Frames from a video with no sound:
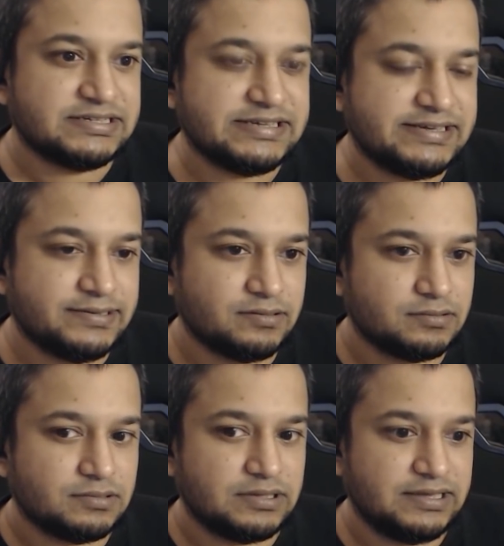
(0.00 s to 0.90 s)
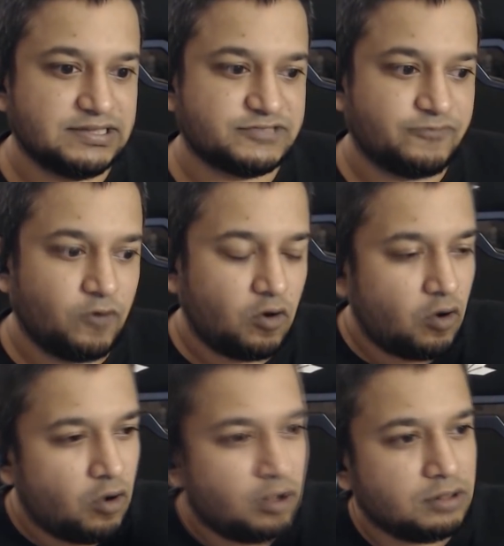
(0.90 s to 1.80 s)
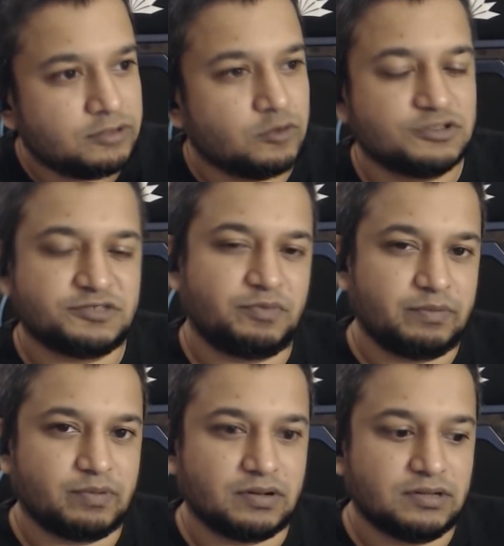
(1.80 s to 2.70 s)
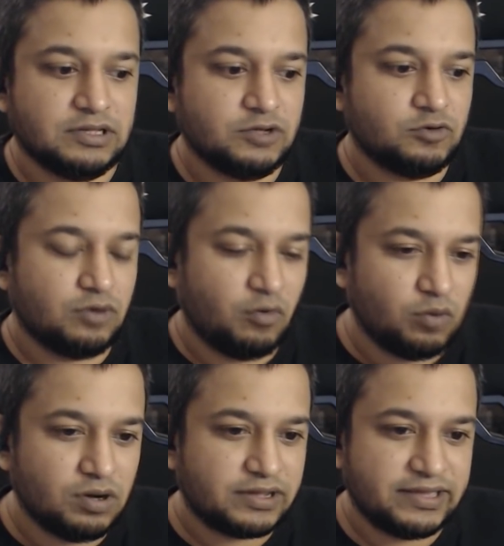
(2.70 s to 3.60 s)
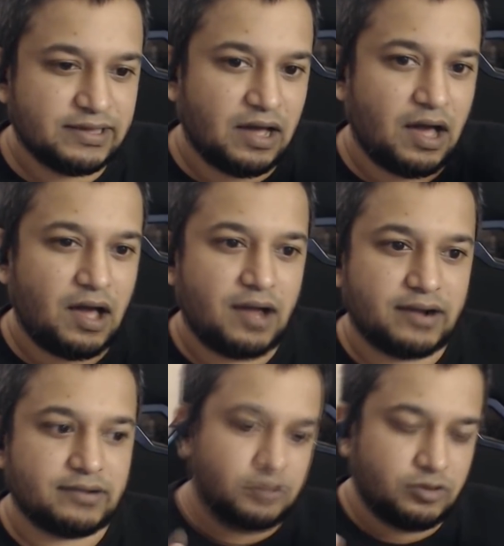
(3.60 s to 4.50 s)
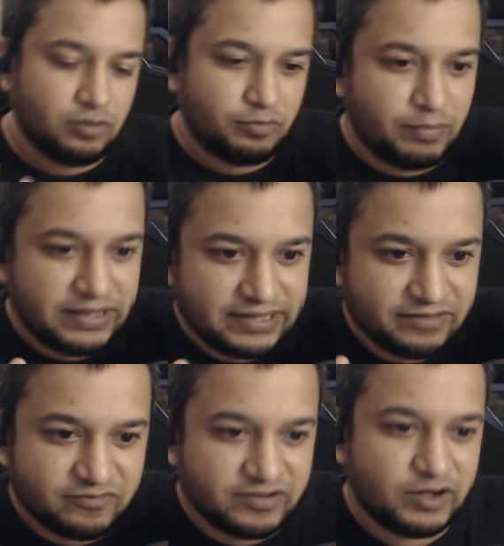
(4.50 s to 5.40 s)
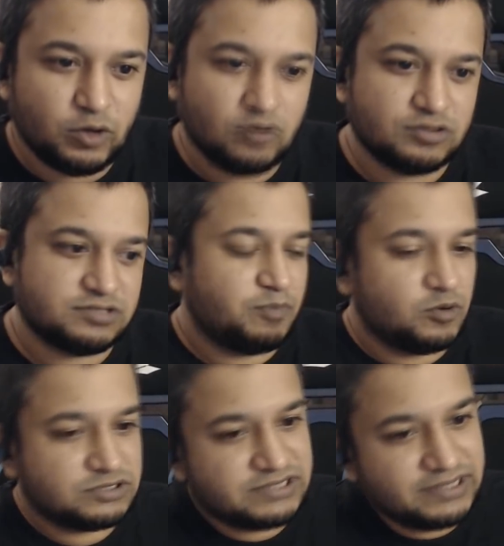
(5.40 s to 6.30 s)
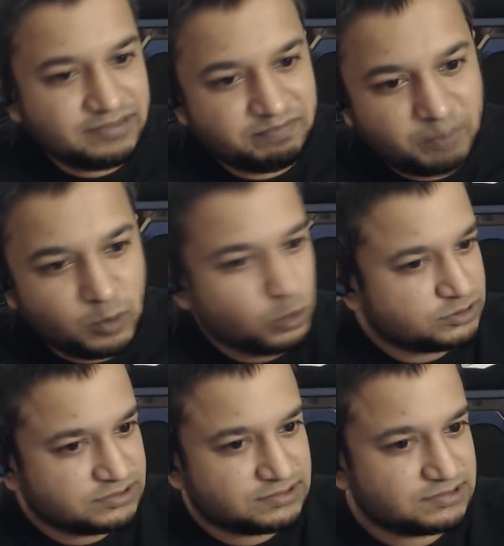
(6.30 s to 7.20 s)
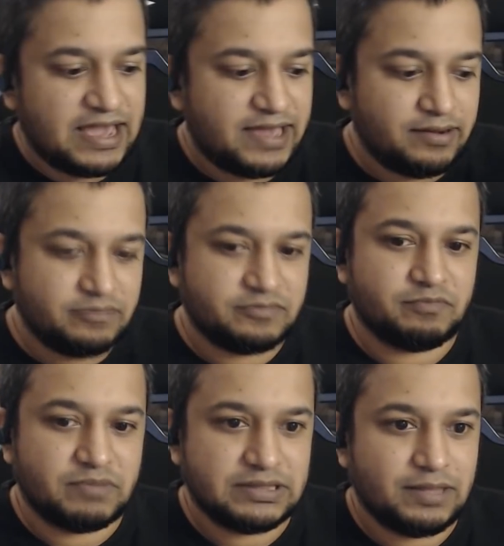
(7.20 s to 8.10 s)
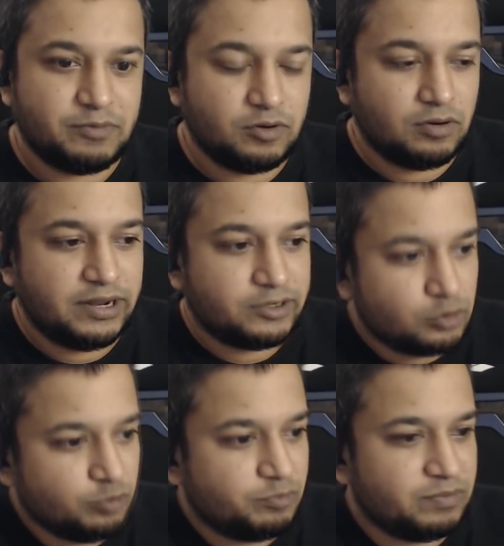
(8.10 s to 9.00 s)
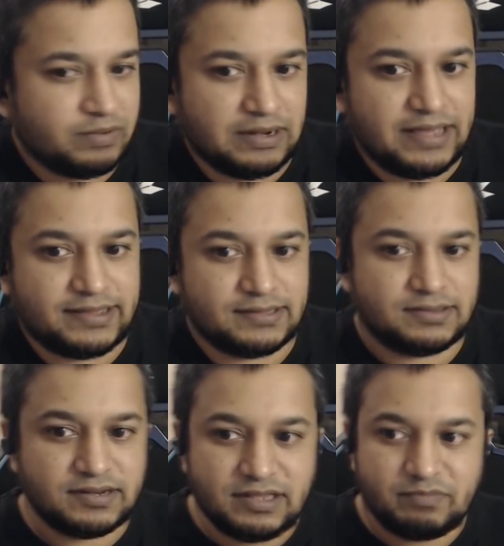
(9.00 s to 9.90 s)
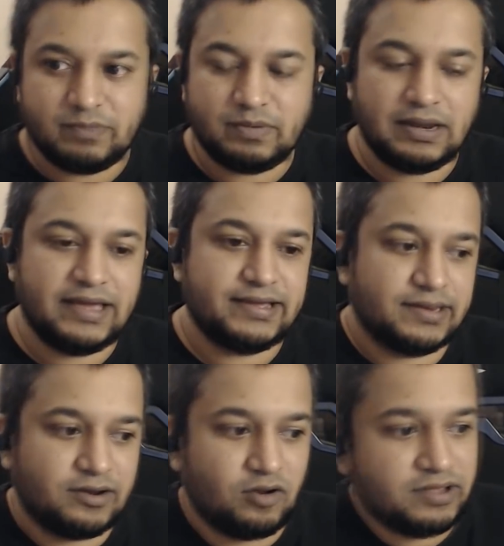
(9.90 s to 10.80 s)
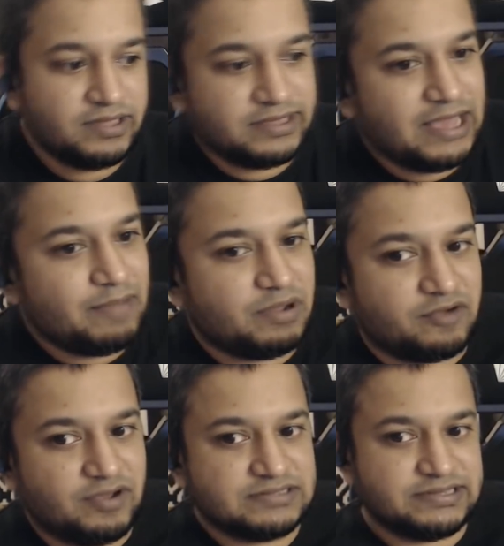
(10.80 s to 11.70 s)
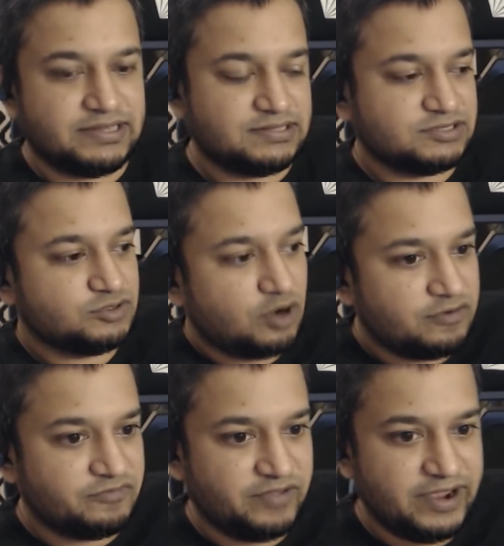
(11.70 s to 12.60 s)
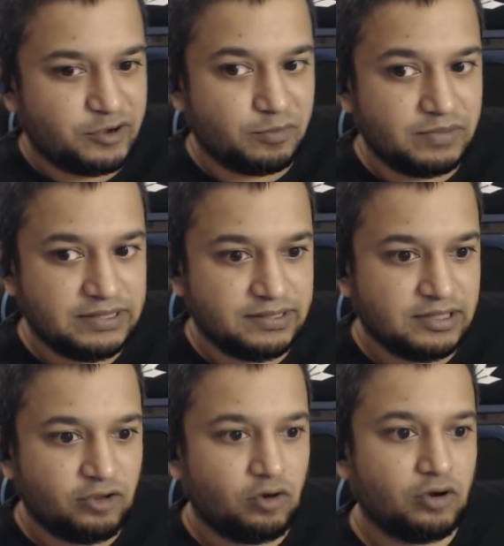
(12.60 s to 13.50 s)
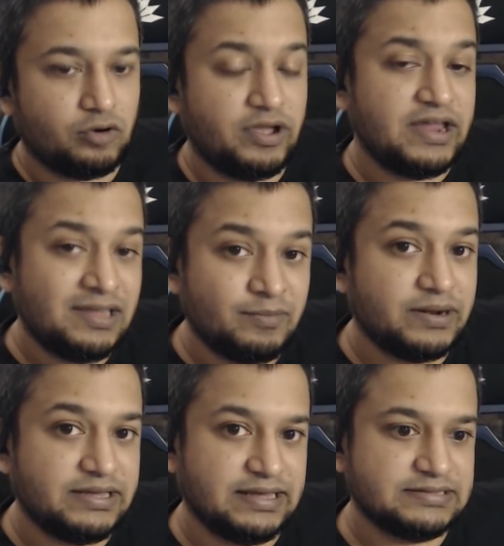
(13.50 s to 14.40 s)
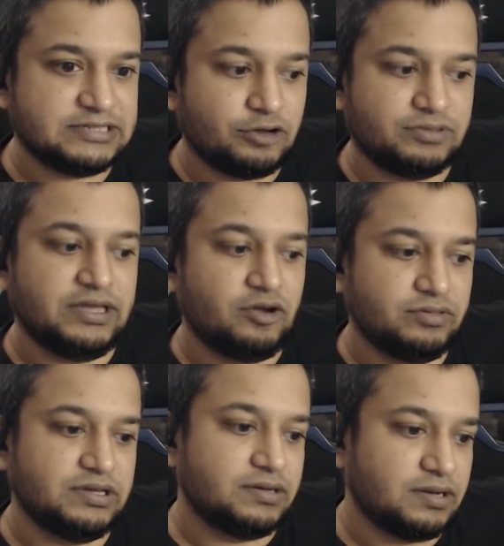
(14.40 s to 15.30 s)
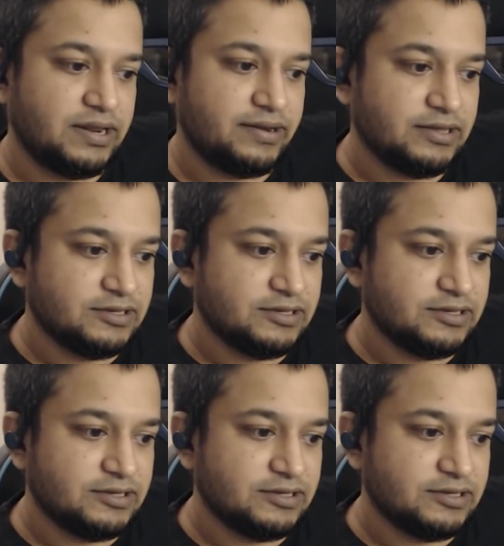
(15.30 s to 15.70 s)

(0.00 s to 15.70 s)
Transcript: tea is for all those people who are working hard, you know, making videos, posting posts, and matlab, you know, like 2 people like it, 3 people like it and all. Ye kya bakwas hai? This is not fair to me or to anybody else out there on the internet.